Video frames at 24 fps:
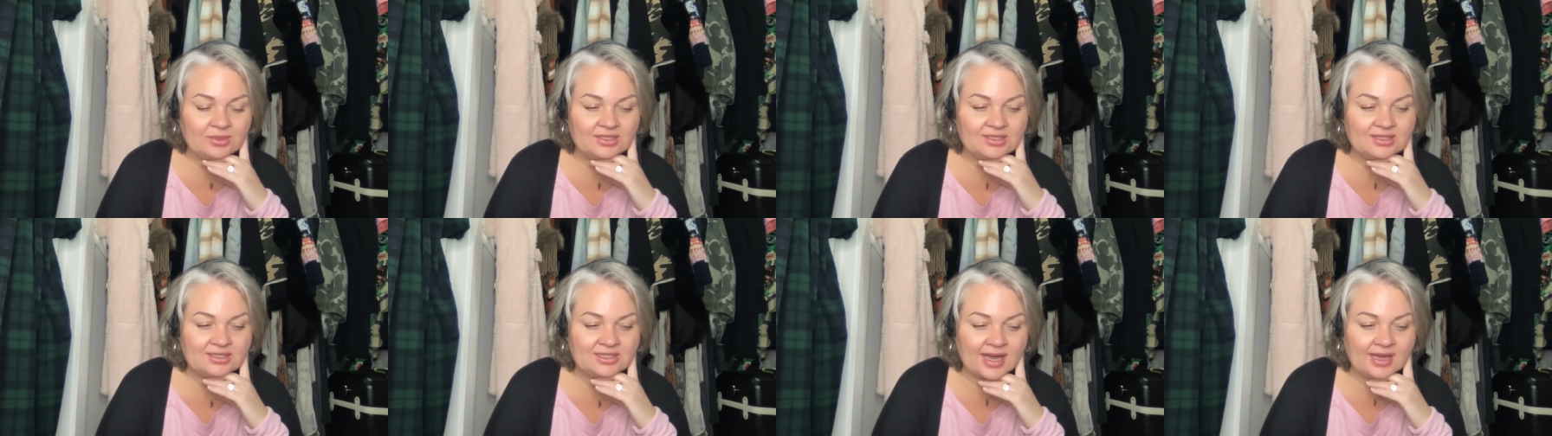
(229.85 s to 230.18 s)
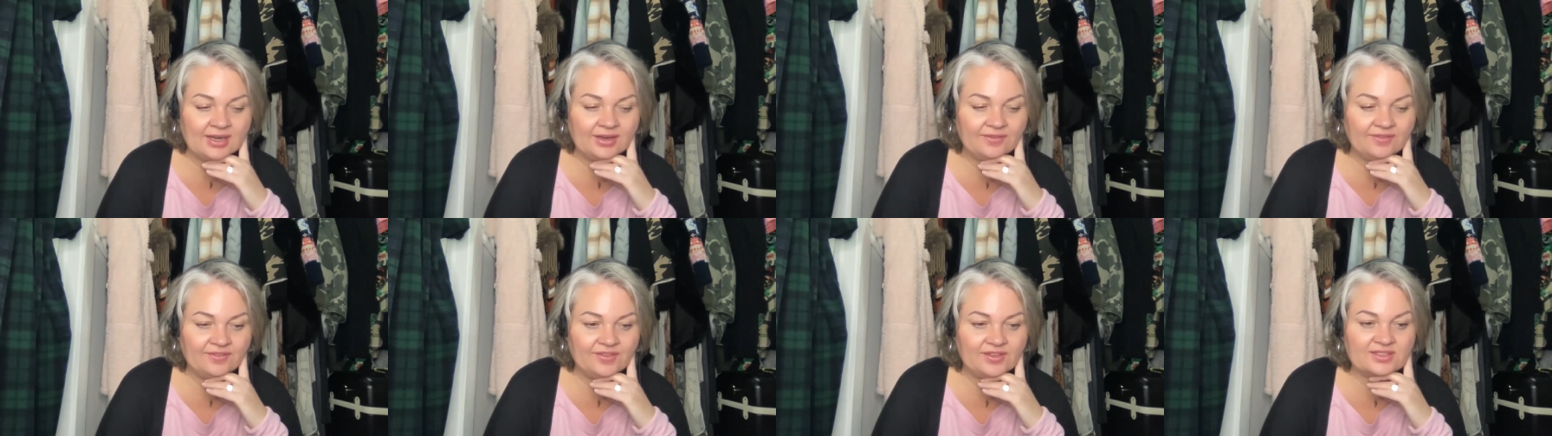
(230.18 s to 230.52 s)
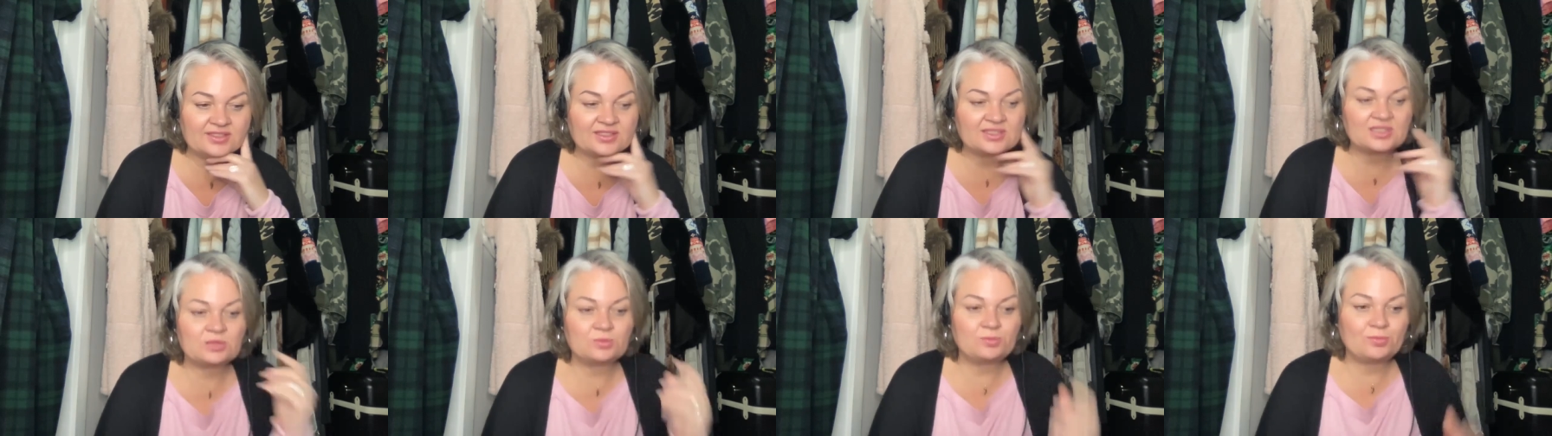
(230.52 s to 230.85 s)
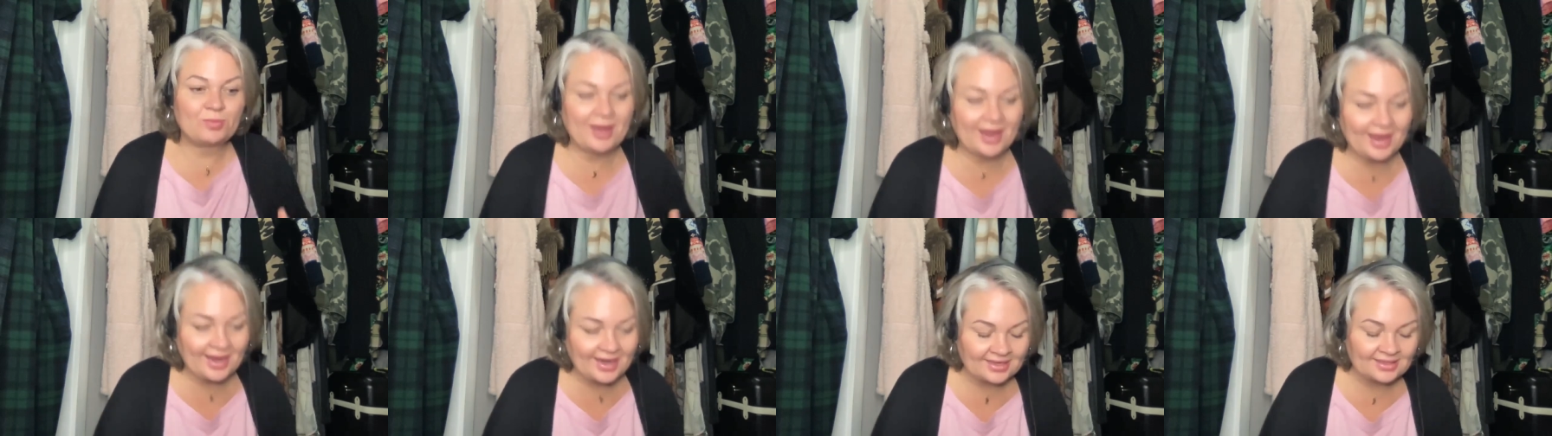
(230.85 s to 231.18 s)
inside of this
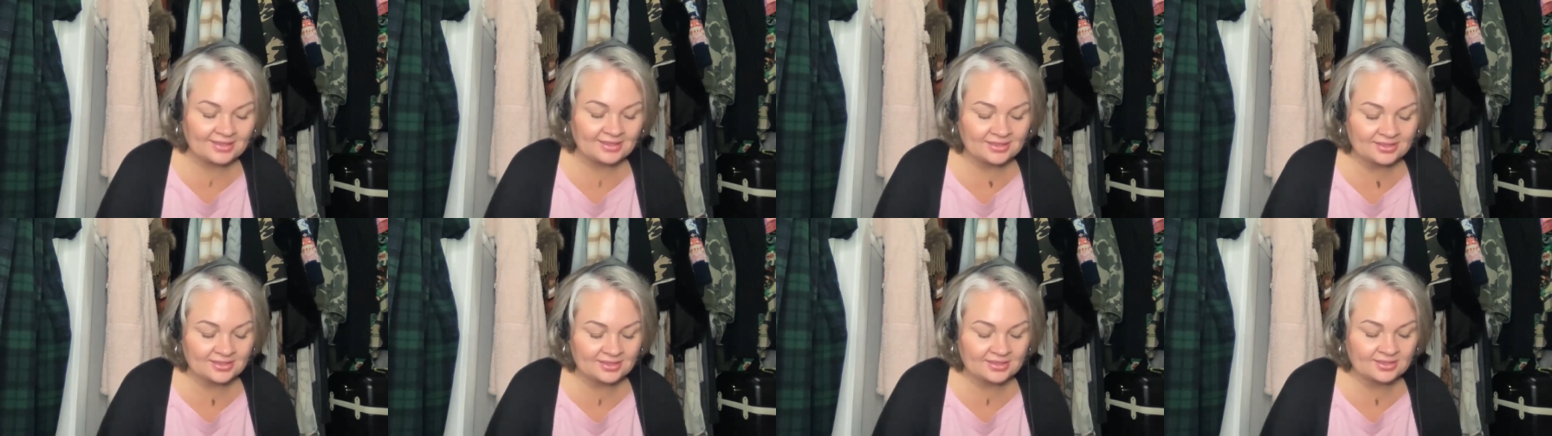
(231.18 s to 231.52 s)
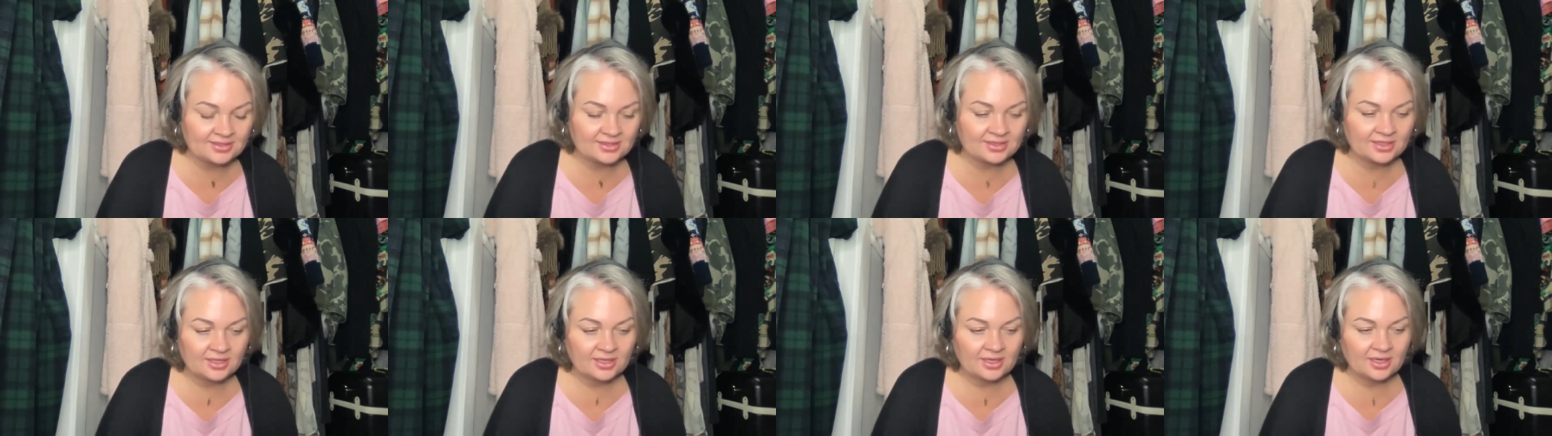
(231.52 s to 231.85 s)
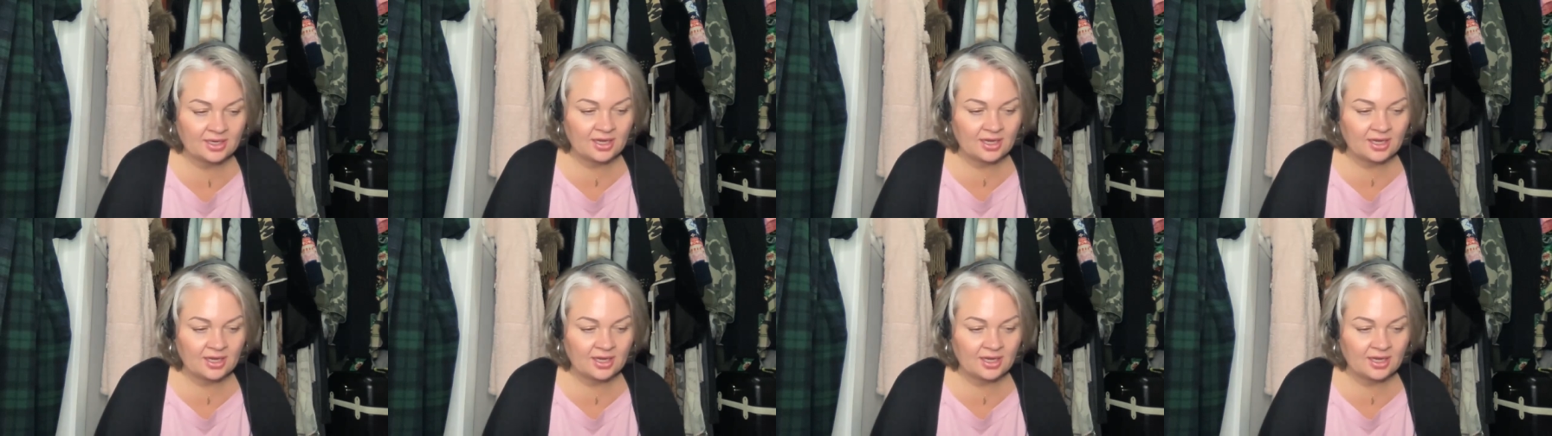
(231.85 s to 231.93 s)
space